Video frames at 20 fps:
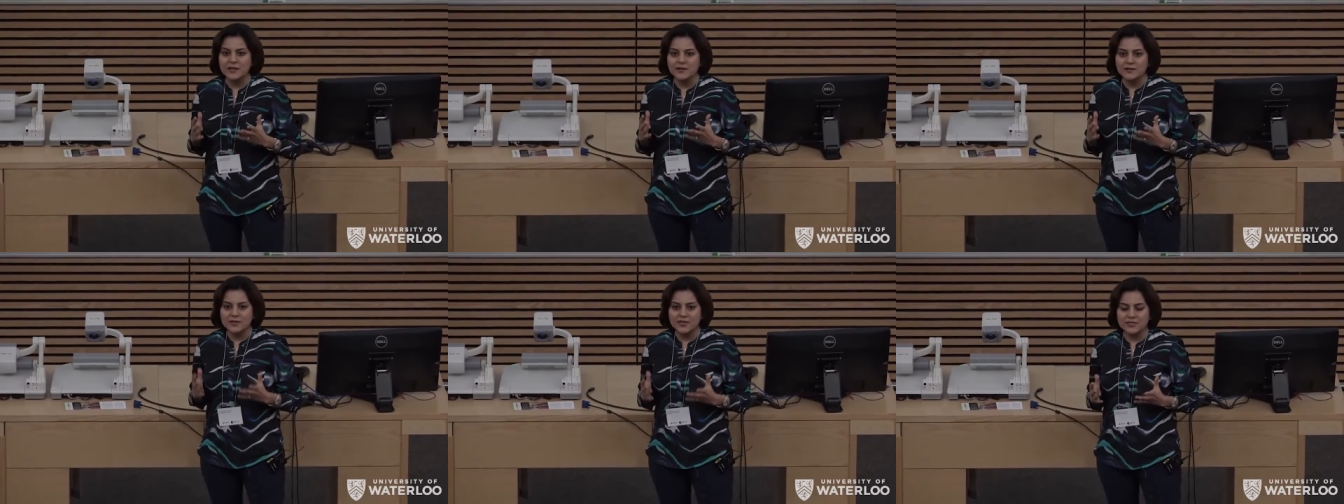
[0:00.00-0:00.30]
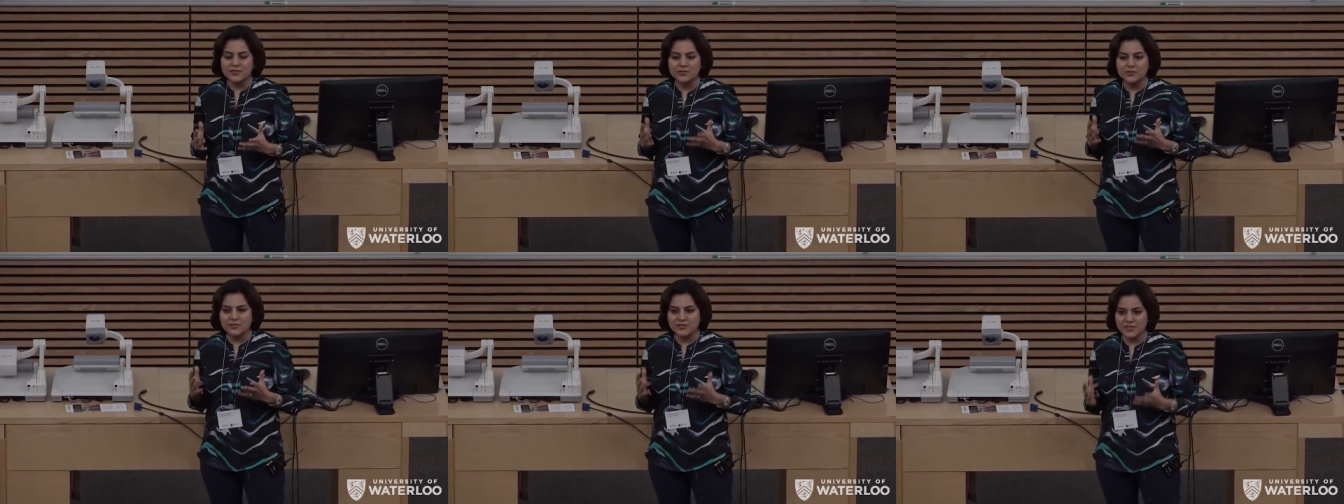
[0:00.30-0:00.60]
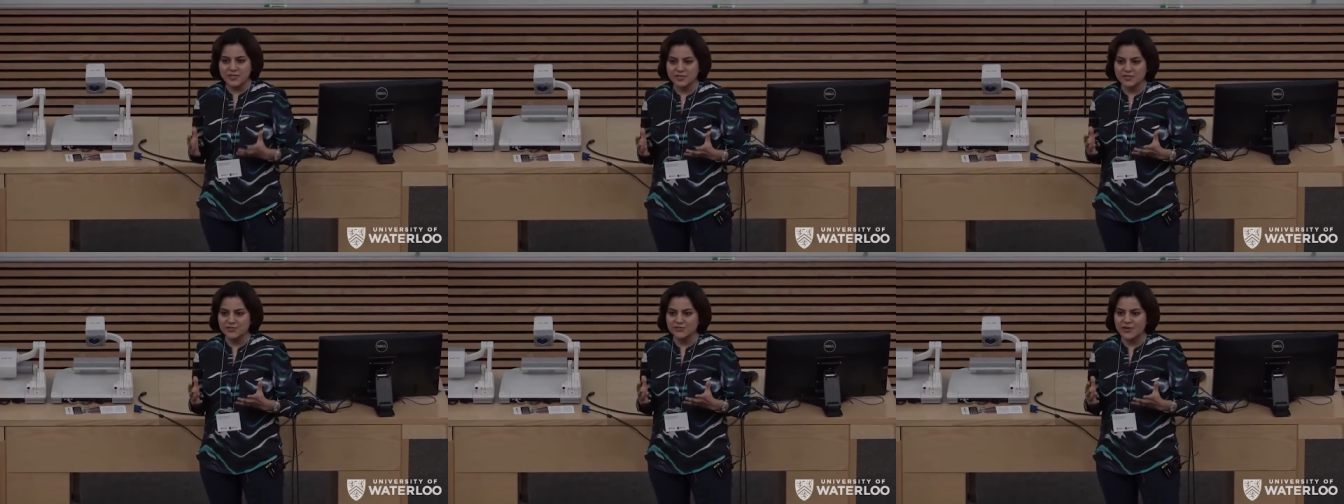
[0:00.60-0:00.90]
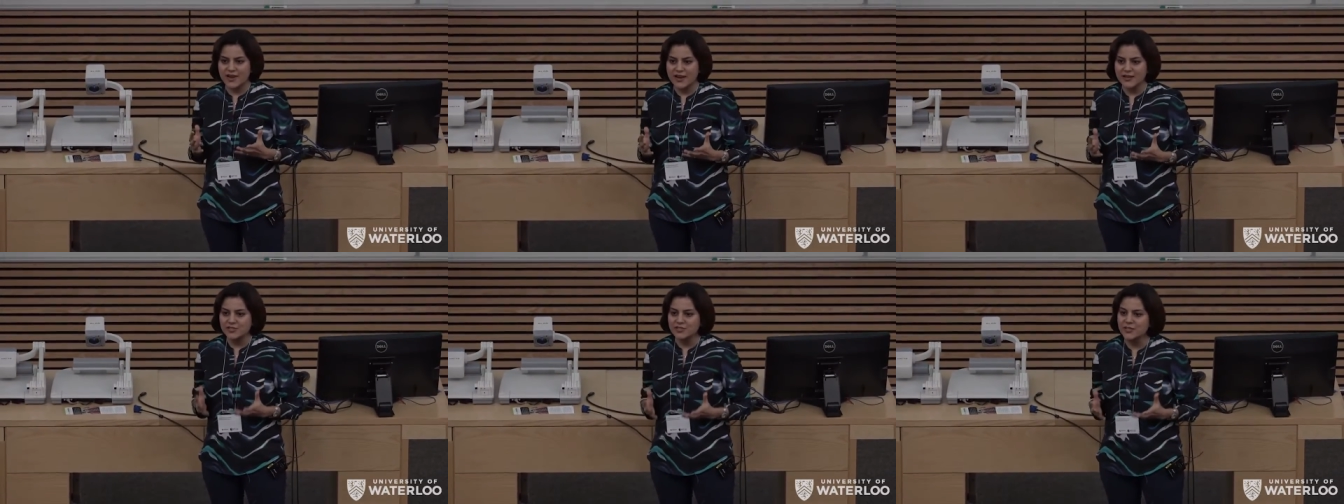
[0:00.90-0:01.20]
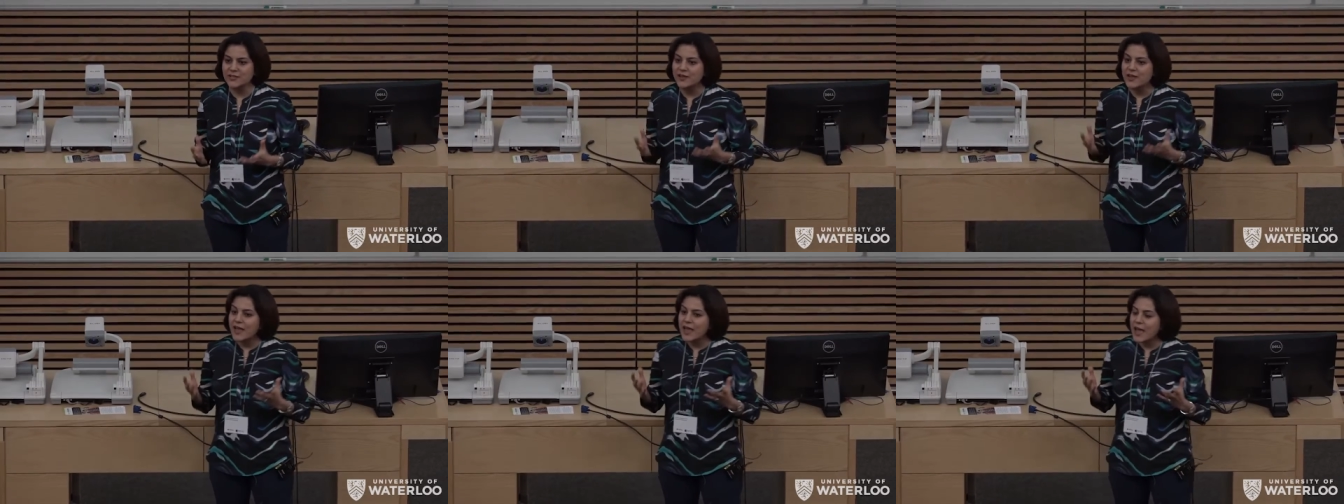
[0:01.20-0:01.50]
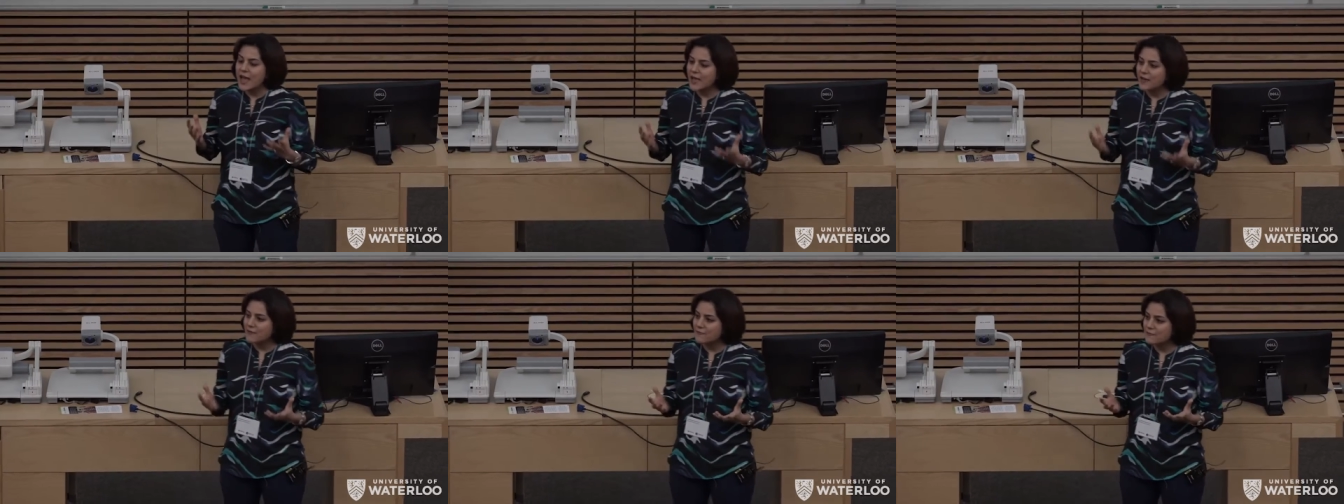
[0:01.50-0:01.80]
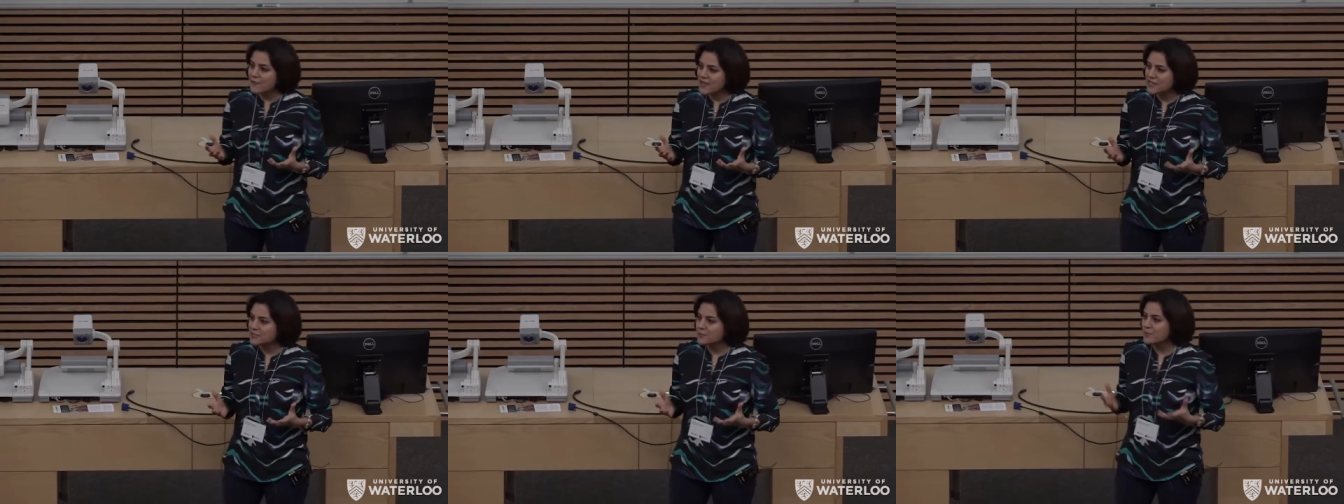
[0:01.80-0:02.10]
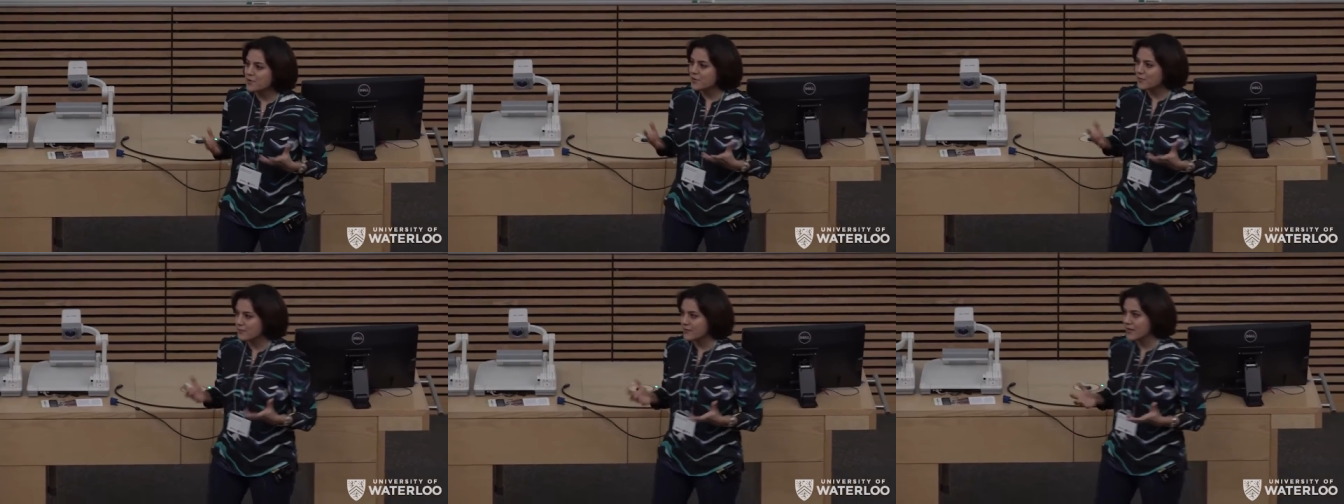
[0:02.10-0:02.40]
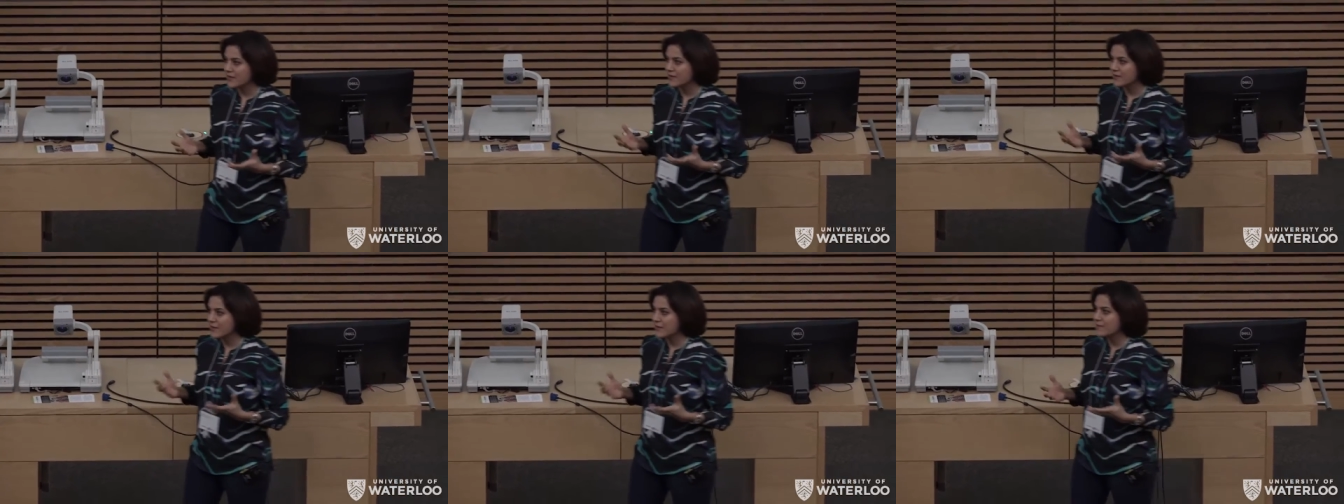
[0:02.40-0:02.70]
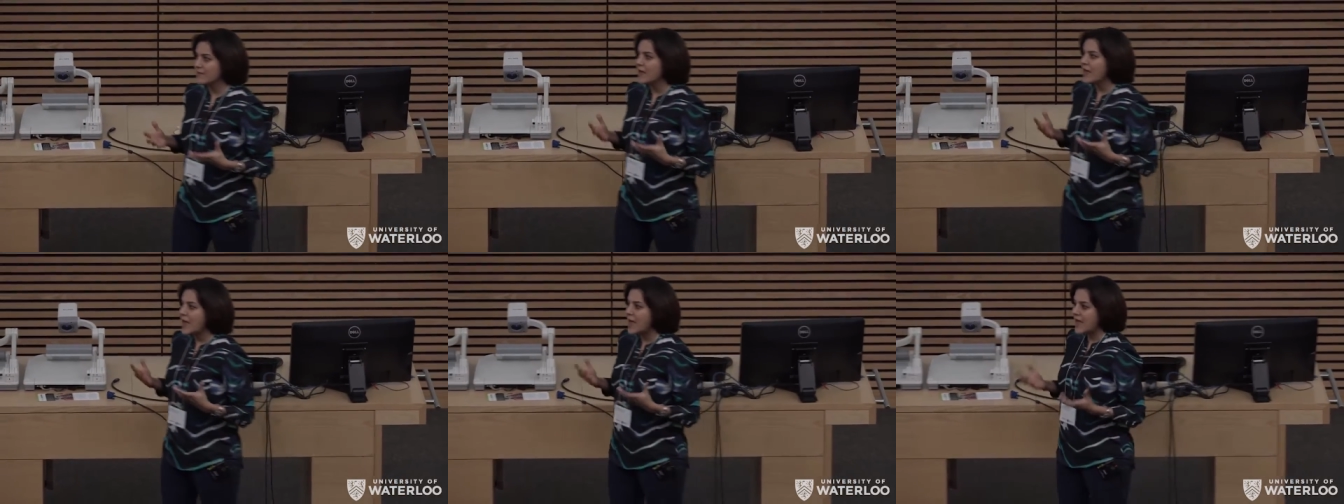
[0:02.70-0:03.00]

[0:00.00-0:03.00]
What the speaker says: resource extraction and waste preventive